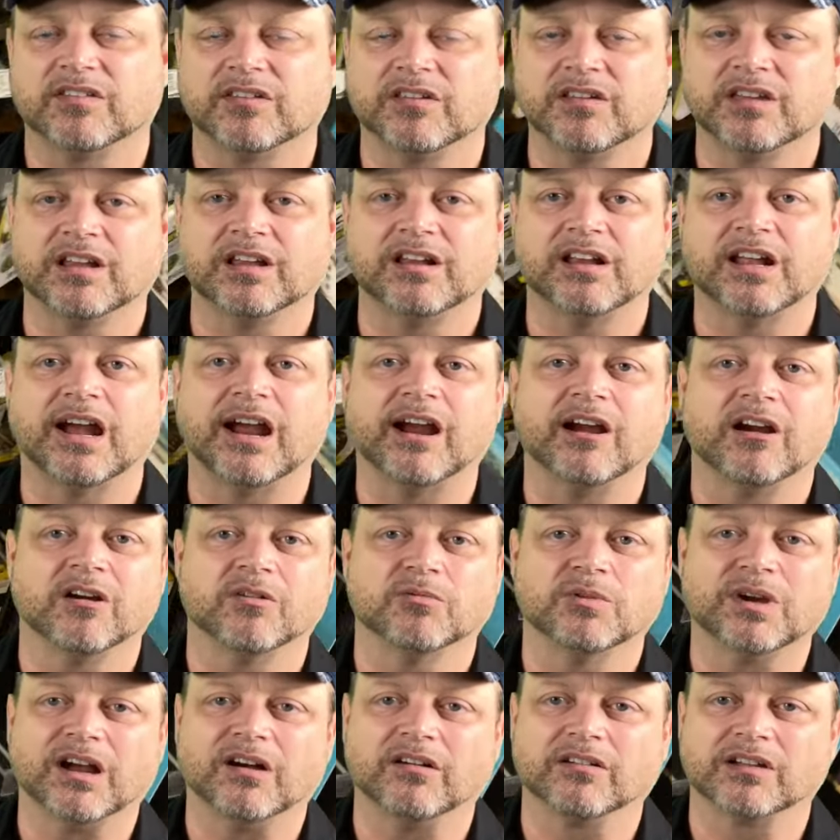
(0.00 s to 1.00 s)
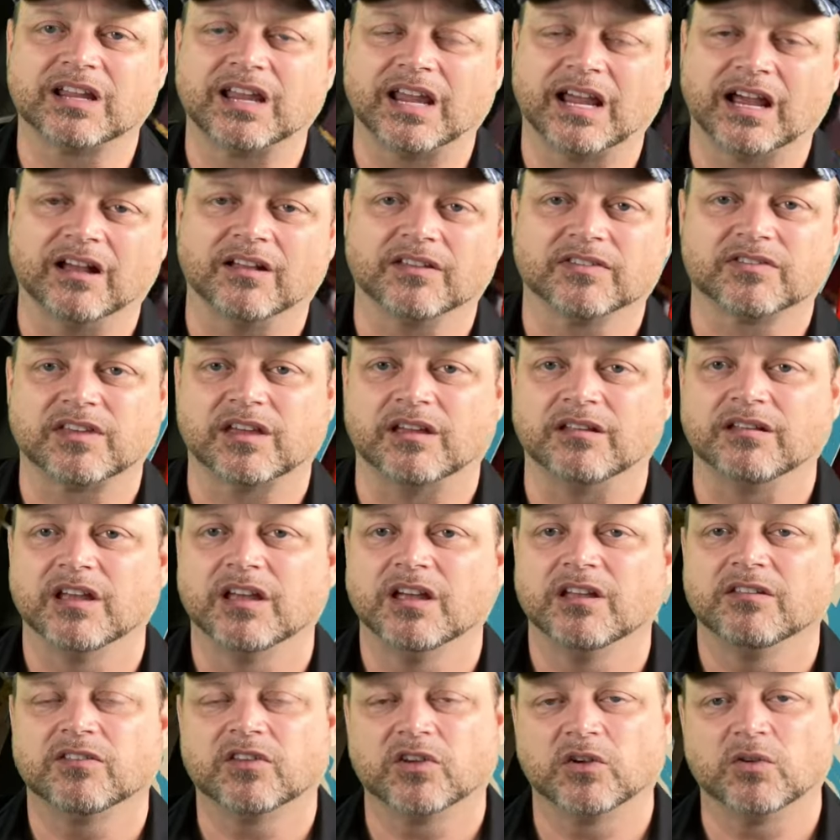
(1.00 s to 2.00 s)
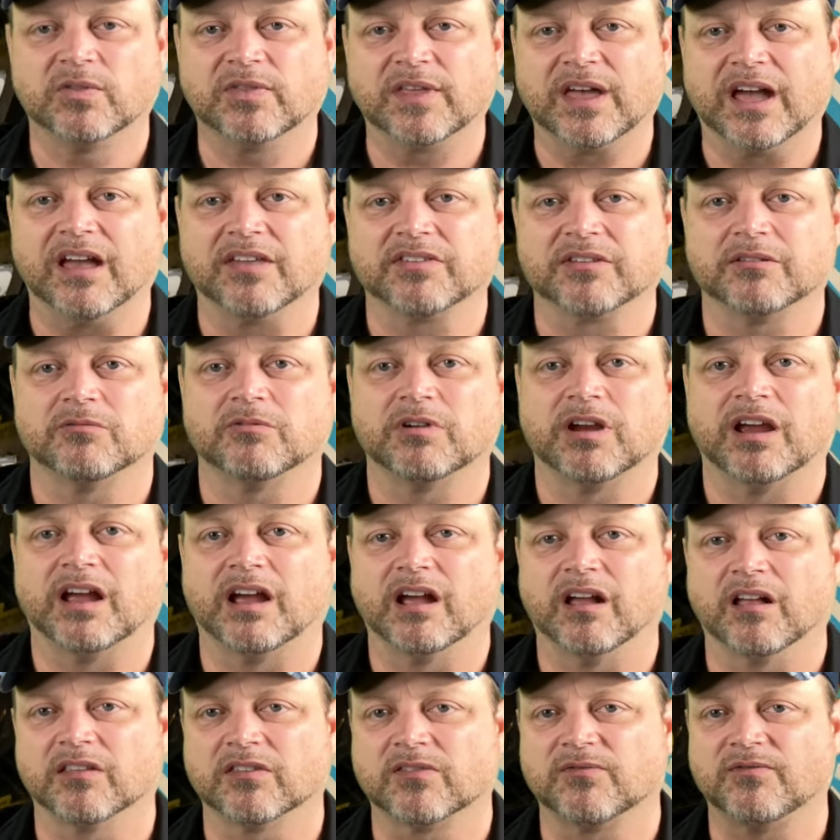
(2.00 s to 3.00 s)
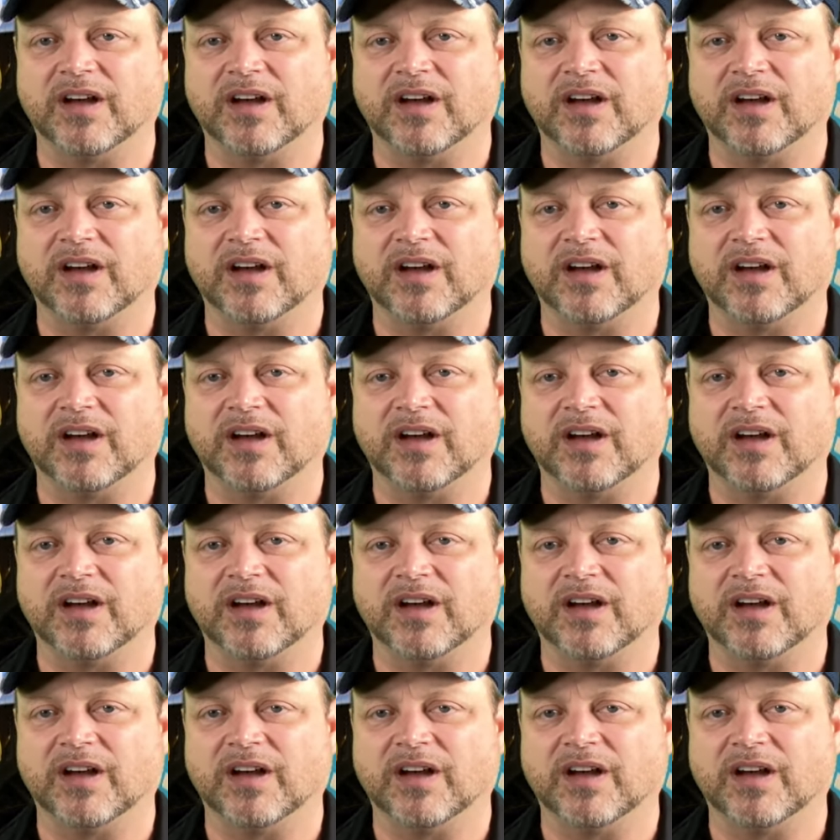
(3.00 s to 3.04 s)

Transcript: You get into higher round counts at 2,000 rounds,